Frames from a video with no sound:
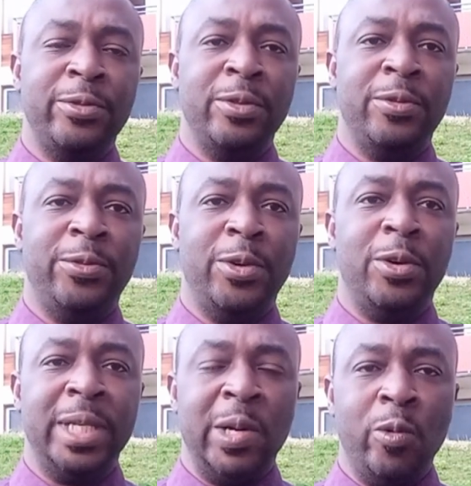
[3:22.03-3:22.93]
for
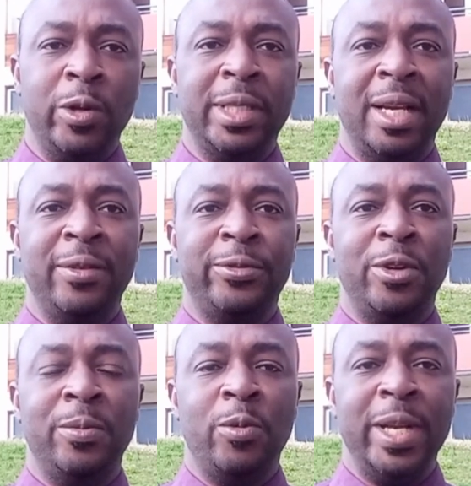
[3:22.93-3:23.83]
the water
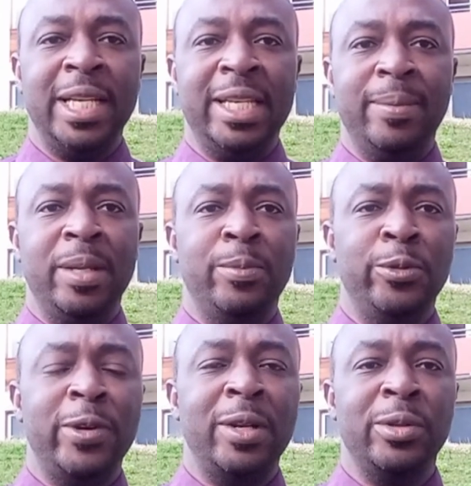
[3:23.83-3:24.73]
from where they keep the
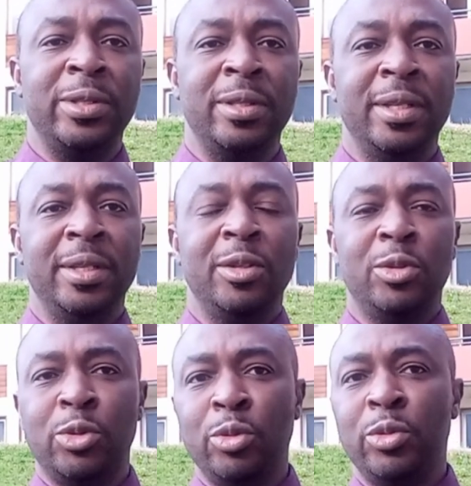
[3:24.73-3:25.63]
buffaloes
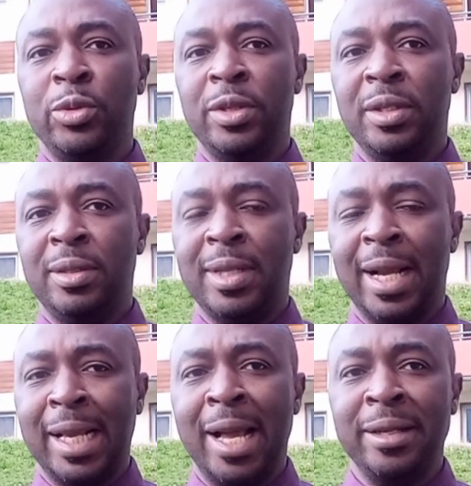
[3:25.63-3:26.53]
to their
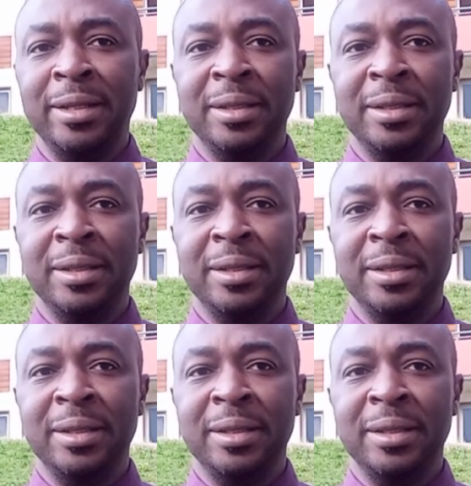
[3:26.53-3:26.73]
garden,